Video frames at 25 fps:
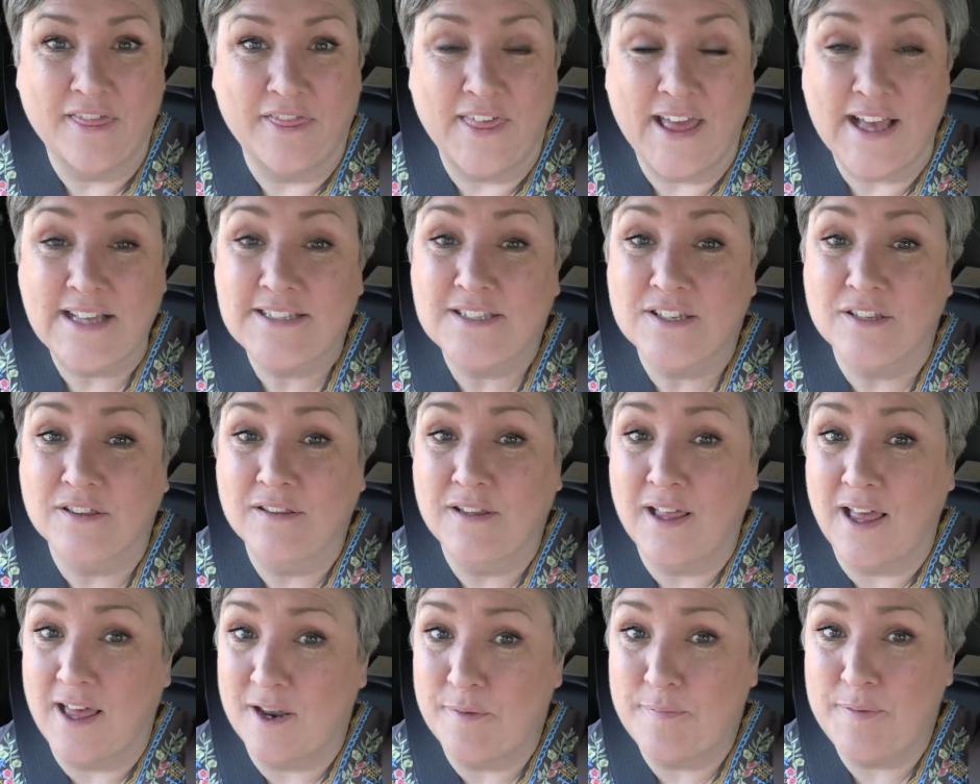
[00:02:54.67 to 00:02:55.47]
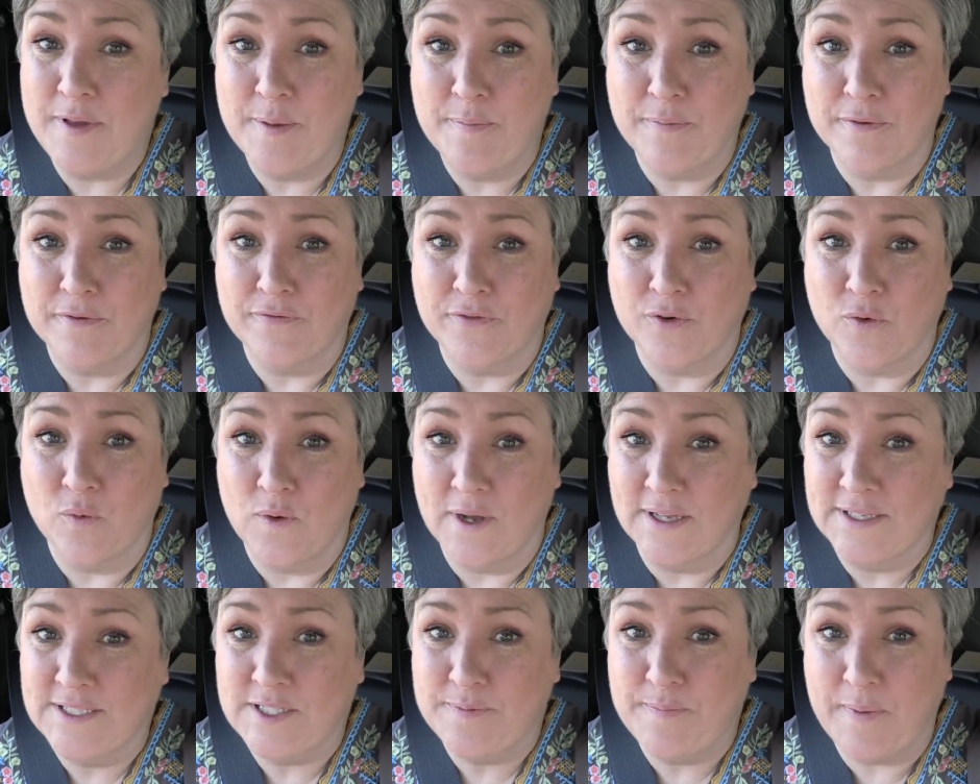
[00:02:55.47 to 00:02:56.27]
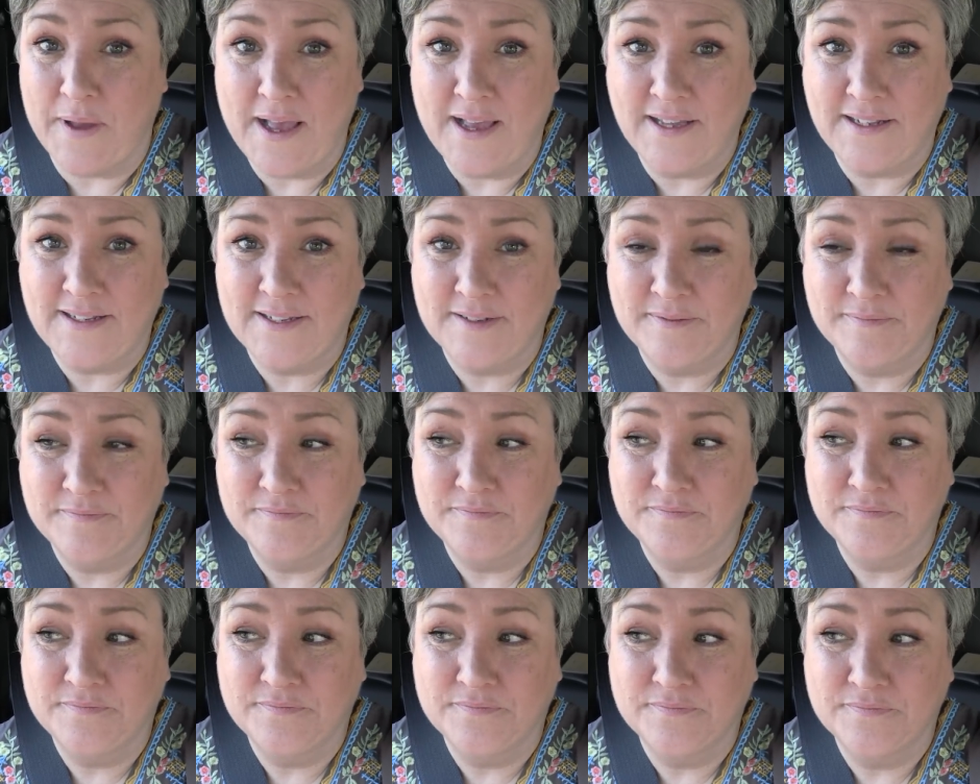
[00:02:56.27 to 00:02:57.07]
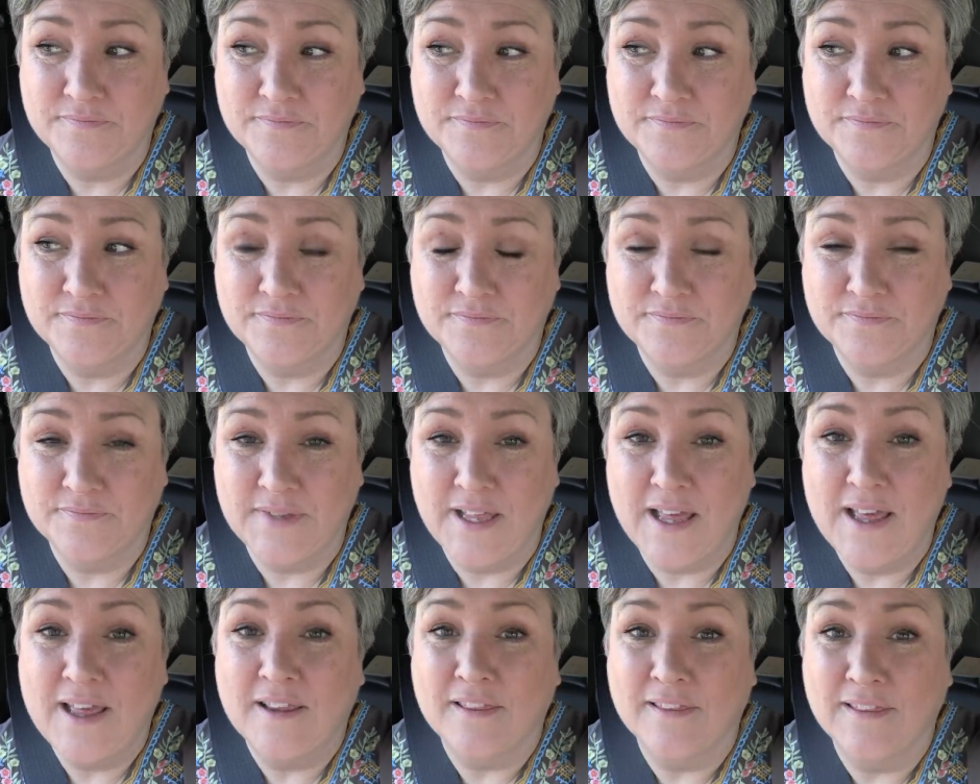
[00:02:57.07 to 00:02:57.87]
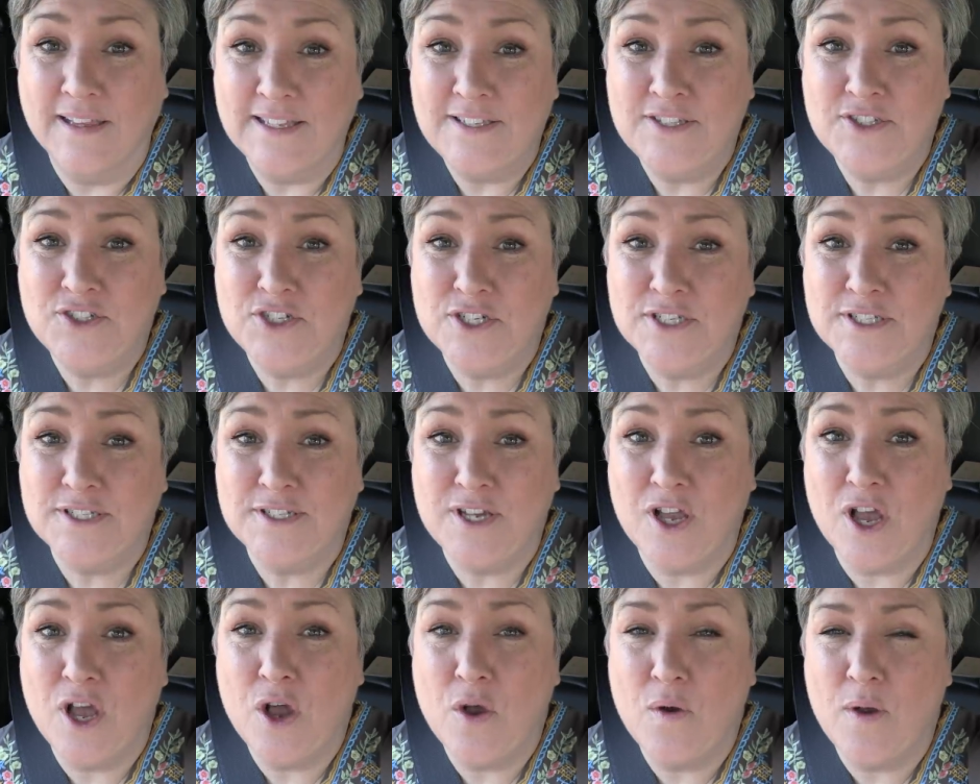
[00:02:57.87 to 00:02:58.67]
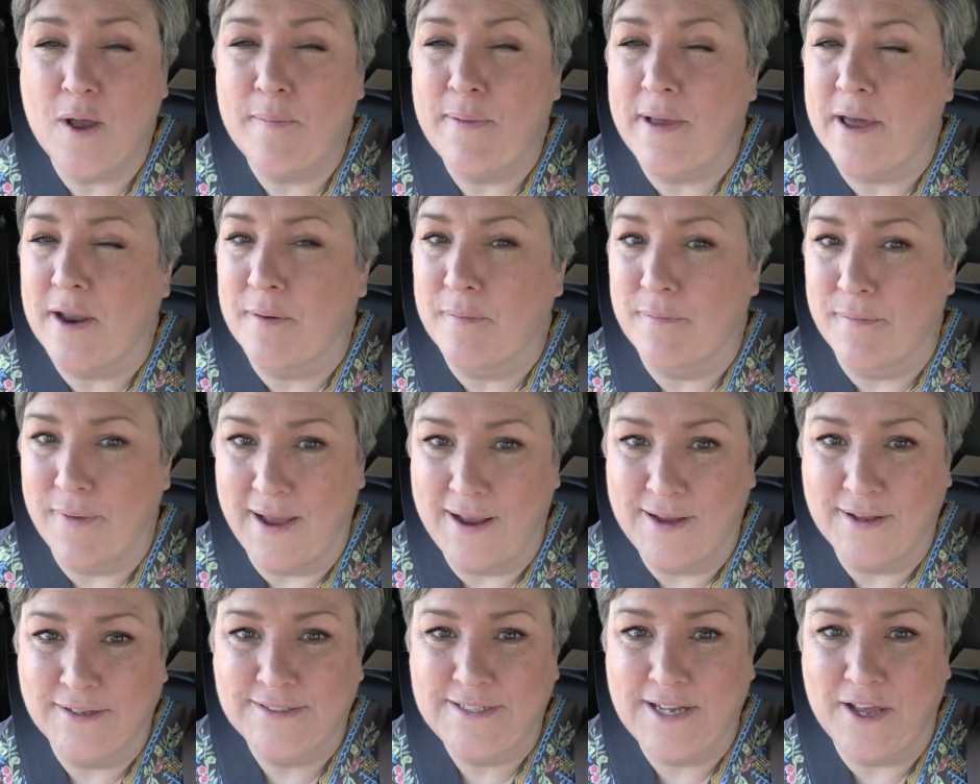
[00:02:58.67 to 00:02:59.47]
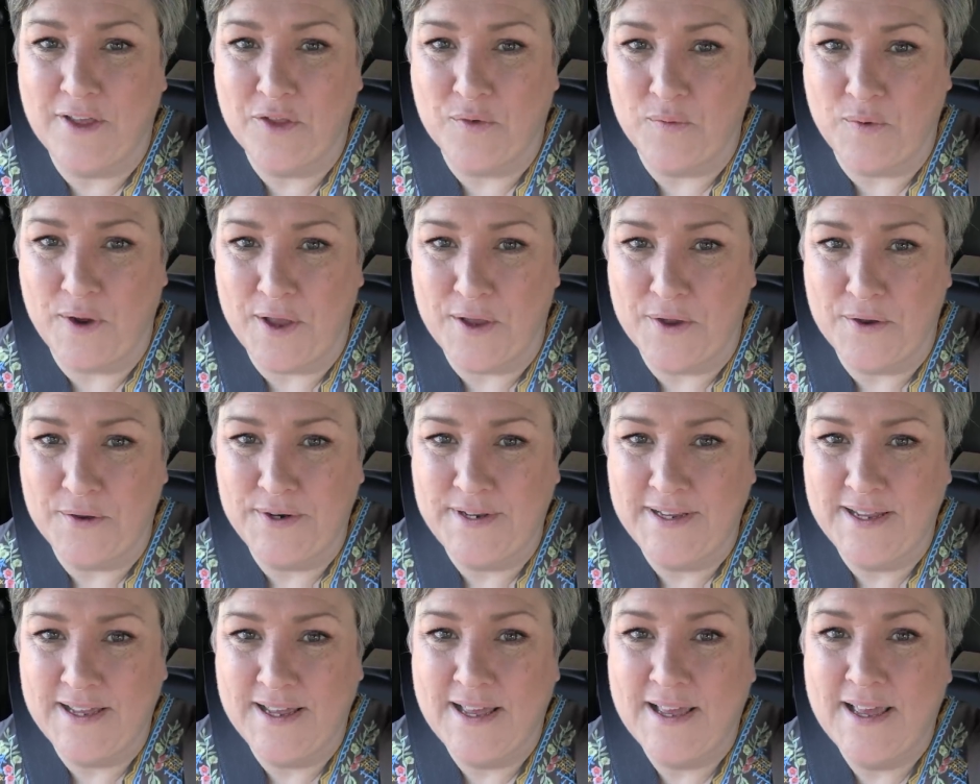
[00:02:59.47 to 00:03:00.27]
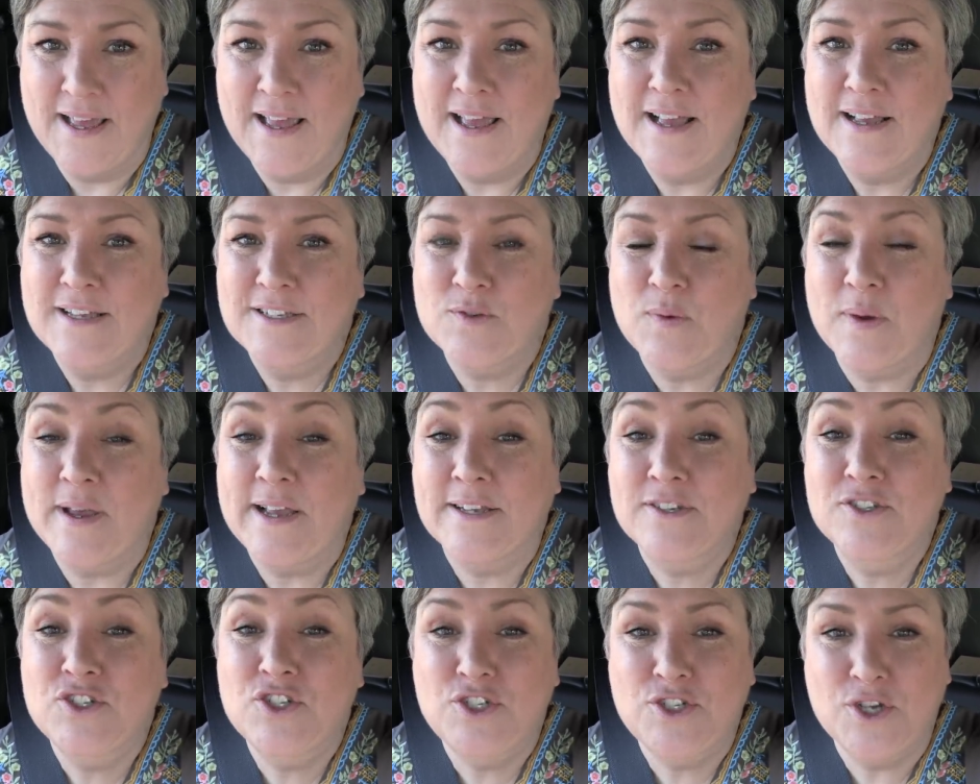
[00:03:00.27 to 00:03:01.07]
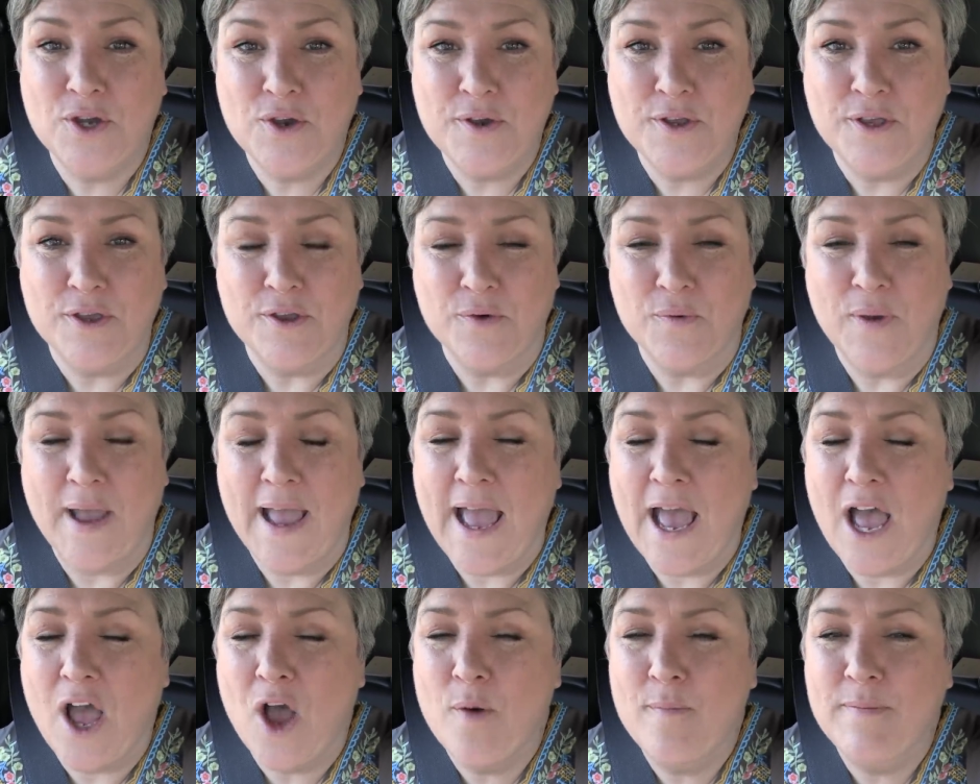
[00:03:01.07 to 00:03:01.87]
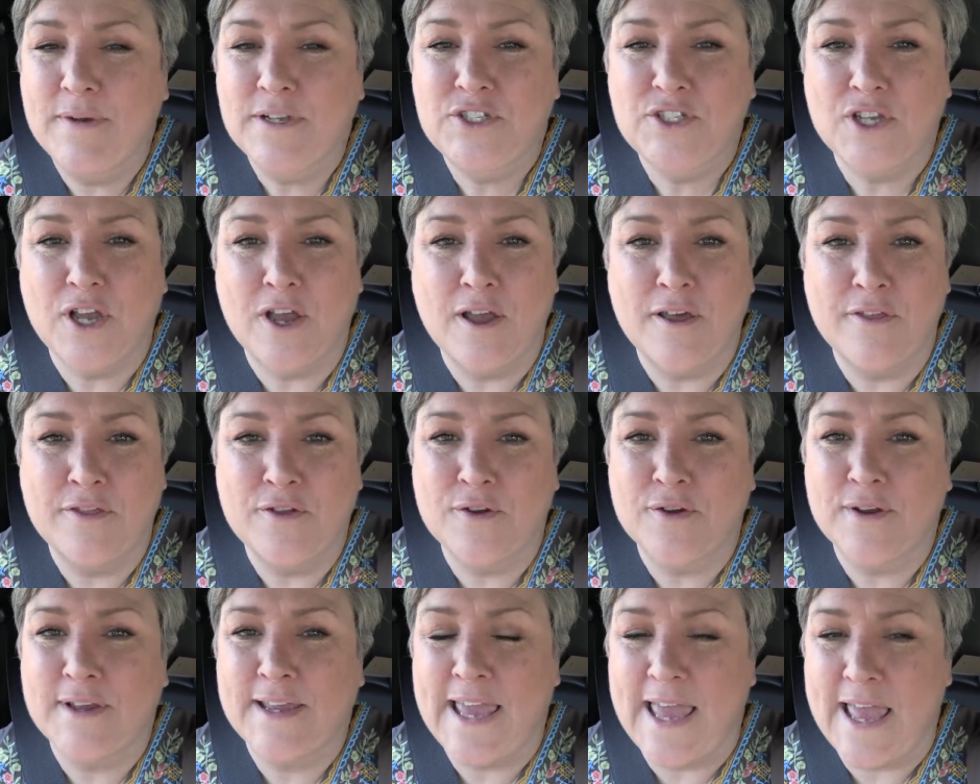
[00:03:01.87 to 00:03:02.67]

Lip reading: That's a lot of people for one spot. Let's just go about a mile down the road so I can show you how much other